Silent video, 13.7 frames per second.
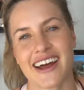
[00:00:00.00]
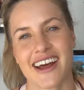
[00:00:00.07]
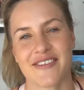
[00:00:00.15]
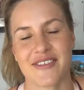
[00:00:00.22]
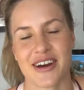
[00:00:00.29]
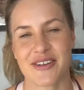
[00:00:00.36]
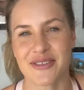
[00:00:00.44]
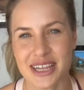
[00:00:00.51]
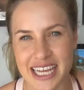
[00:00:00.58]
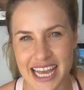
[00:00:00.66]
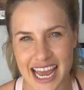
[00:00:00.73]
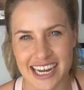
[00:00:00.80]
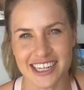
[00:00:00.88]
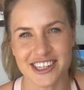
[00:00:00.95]
I felt really
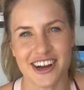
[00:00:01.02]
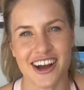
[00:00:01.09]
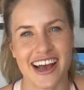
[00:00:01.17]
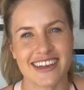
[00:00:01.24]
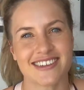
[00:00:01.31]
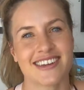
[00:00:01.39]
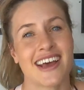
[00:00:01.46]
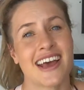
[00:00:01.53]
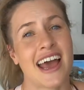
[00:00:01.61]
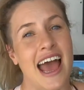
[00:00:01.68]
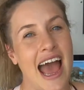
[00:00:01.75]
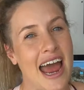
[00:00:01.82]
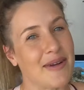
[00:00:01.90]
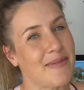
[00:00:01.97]
energized.
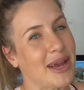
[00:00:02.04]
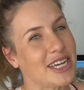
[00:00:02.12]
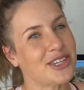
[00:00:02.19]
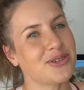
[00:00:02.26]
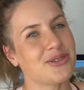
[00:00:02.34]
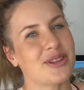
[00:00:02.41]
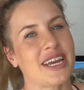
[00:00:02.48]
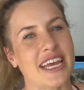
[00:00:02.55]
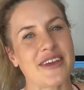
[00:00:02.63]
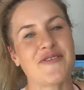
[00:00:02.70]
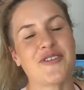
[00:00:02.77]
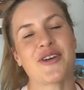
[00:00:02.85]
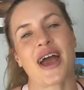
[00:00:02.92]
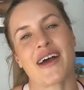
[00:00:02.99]
And make sure that
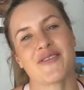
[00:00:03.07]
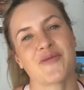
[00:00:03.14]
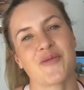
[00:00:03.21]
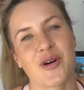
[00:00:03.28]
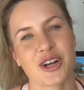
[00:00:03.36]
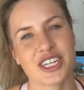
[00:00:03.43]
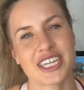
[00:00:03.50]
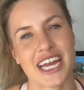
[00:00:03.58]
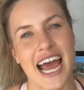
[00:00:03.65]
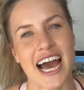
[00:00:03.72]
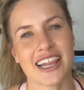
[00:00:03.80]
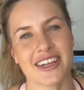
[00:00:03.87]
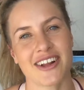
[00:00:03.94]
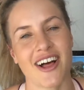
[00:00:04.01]
if you haven't watched
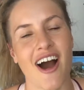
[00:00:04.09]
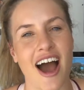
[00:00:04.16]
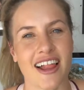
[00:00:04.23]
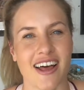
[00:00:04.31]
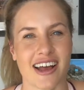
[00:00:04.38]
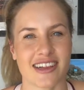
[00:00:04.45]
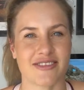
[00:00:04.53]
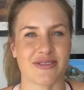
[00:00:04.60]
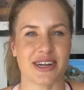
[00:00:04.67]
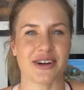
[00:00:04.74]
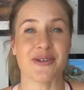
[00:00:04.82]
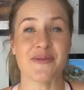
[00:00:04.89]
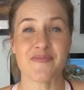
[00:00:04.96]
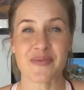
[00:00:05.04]
our little highlights
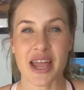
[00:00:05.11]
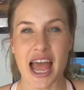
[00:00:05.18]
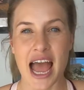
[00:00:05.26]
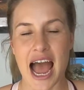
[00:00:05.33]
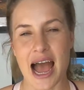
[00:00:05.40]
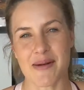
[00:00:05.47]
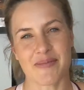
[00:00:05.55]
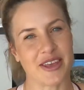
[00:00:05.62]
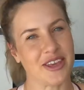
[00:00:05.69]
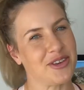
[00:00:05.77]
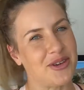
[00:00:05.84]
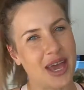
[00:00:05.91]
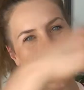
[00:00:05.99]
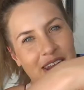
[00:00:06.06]
reel, that
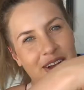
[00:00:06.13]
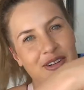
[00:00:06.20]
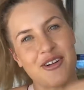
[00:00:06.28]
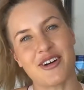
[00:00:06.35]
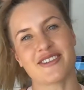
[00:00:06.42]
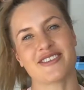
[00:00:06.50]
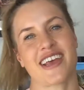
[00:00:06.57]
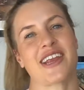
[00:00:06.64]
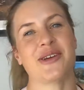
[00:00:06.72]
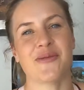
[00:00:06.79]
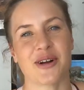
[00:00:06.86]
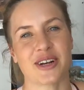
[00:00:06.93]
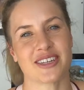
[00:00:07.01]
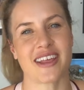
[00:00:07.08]
you head across and you
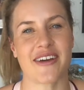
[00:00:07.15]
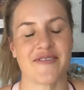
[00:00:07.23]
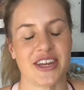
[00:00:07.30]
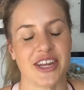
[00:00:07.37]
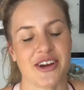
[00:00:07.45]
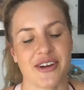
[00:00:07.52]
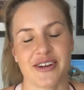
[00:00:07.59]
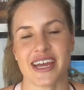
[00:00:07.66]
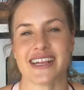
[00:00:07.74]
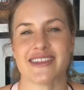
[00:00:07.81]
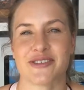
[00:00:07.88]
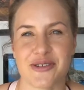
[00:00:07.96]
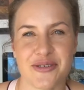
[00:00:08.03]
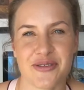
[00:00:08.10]
watch that video.
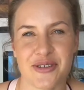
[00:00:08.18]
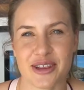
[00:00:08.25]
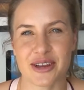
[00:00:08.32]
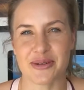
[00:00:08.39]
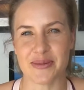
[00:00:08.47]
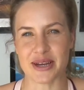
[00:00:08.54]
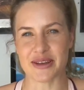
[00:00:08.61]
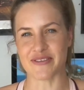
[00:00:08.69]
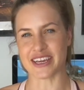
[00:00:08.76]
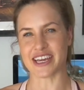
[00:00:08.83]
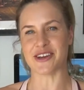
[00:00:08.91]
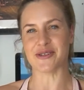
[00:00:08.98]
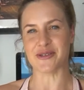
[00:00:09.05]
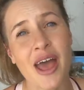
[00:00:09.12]
It's good for a little bit of a
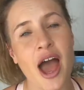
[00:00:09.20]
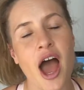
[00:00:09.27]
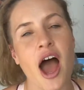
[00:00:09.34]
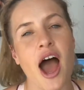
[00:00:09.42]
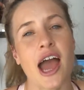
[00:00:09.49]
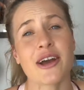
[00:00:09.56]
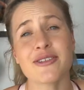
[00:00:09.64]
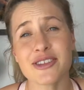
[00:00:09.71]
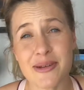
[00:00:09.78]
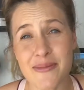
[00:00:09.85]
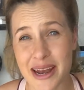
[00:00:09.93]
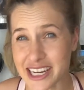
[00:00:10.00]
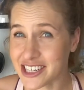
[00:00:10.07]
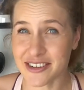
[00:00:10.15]
giggle. I also
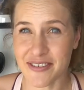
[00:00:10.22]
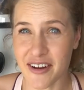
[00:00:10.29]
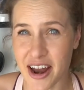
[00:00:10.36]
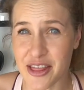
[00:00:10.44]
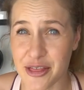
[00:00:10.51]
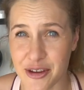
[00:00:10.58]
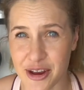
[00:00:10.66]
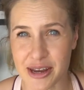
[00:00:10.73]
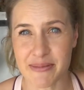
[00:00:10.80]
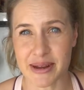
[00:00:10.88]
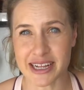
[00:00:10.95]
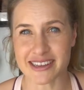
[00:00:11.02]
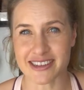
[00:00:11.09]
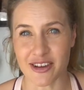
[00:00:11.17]
managed to find 30
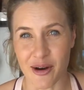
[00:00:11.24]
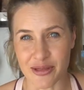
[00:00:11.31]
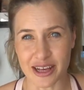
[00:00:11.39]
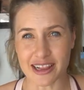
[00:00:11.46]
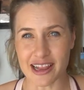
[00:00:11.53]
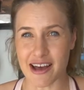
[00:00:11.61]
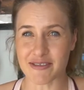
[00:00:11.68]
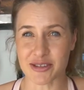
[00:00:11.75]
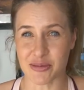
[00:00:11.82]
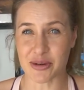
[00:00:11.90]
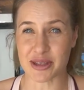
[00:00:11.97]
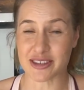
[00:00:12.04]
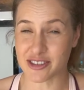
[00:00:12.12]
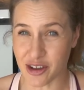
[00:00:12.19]
minutes on the gloves
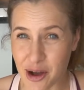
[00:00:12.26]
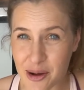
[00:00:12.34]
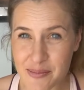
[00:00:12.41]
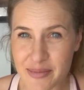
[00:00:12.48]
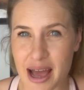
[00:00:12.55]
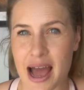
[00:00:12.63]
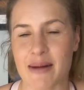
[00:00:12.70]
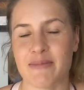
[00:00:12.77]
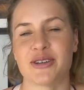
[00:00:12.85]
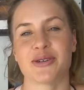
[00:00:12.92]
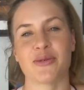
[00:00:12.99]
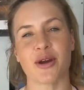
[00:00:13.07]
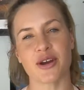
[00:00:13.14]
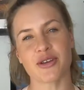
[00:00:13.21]
with Son to
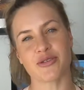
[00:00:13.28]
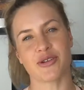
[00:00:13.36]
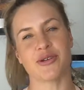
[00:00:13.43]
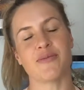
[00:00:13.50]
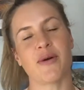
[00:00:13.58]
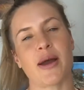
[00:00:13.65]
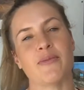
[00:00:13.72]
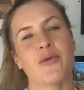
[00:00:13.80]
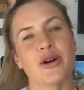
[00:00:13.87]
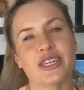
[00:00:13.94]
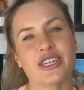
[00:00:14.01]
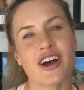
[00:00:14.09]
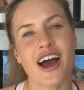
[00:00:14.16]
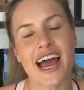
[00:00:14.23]
work through my Muay
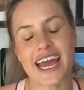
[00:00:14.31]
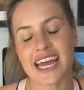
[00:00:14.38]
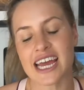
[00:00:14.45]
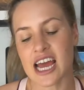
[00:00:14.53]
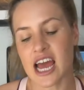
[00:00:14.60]
Thai,